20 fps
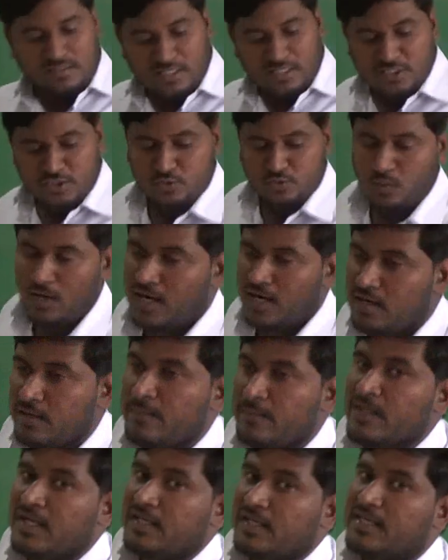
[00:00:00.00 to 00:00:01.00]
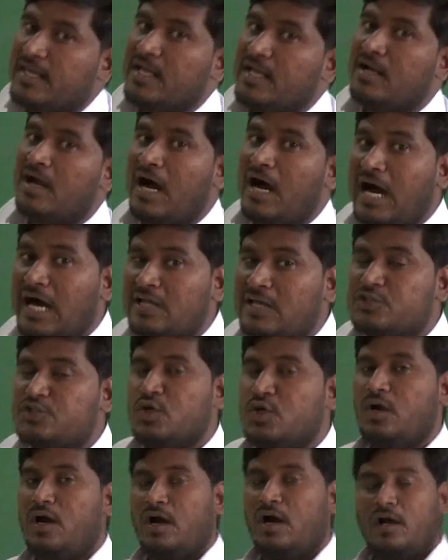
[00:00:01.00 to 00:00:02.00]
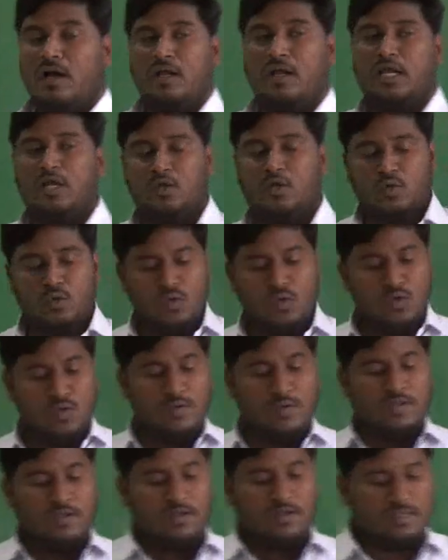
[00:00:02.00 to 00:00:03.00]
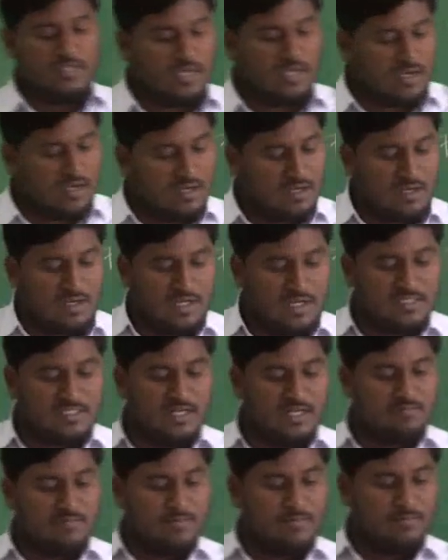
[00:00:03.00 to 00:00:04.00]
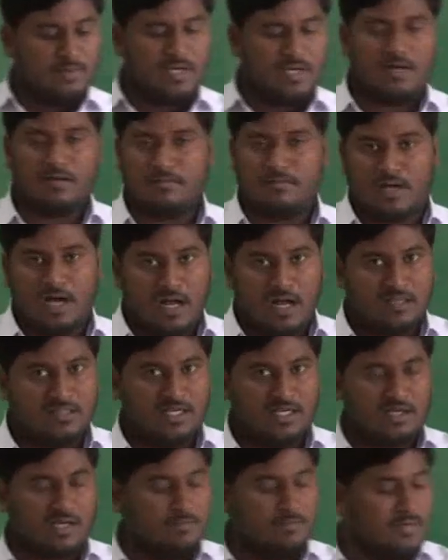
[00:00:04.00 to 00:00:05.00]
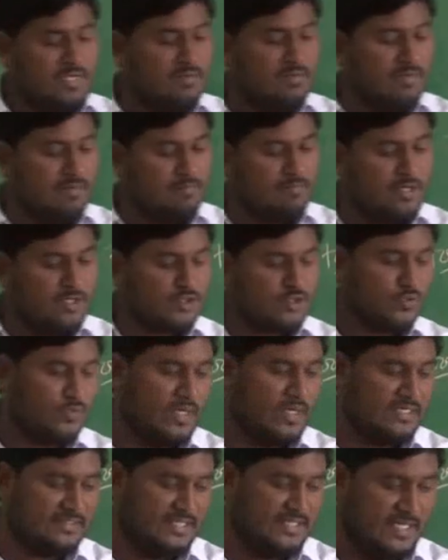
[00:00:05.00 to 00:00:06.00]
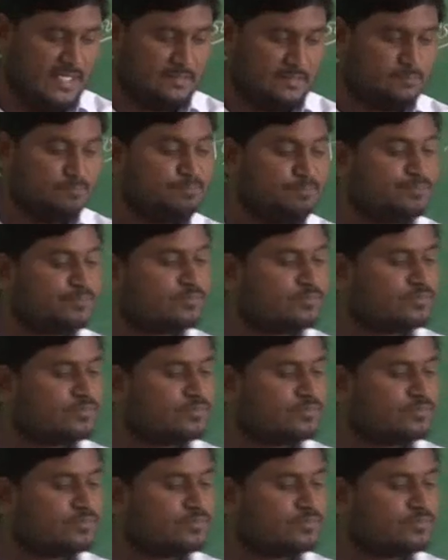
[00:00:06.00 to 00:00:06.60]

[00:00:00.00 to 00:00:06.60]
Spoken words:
That's what king also agreed to the all the committee members who were there.